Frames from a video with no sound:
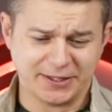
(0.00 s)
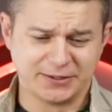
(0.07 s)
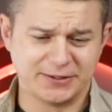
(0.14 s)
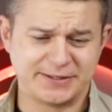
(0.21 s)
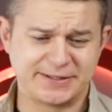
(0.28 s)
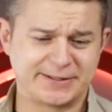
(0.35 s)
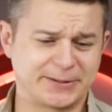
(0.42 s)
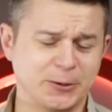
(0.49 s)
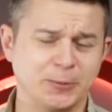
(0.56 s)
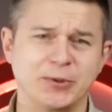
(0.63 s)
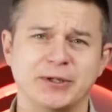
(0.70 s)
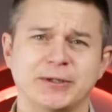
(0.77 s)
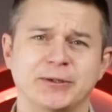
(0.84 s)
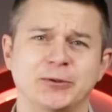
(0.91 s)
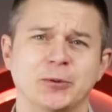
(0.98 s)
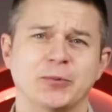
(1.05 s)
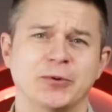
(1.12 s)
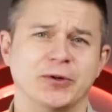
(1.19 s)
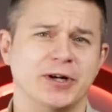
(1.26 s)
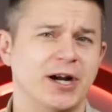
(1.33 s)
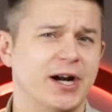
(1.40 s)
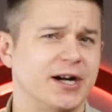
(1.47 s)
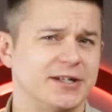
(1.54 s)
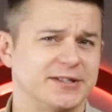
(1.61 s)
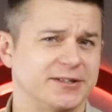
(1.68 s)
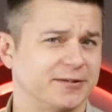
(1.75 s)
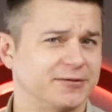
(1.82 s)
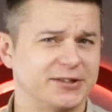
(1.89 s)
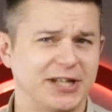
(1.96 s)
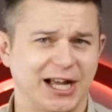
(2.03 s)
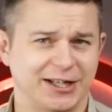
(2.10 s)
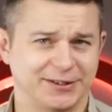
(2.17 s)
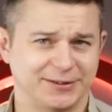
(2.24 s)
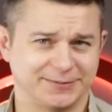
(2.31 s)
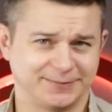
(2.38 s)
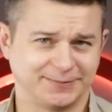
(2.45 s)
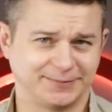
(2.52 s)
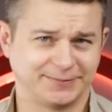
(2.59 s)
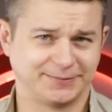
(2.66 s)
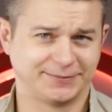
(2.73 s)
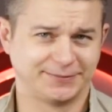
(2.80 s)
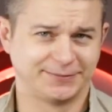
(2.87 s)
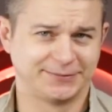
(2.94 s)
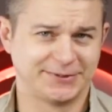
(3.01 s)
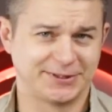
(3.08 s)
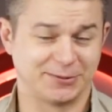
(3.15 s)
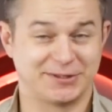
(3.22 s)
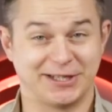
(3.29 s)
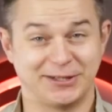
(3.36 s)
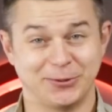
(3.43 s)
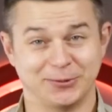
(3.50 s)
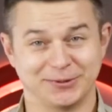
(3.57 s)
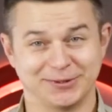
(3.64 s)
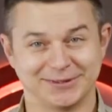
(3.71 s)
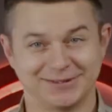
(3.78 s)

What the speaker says: the super duper airsoft gun. So stay tuned.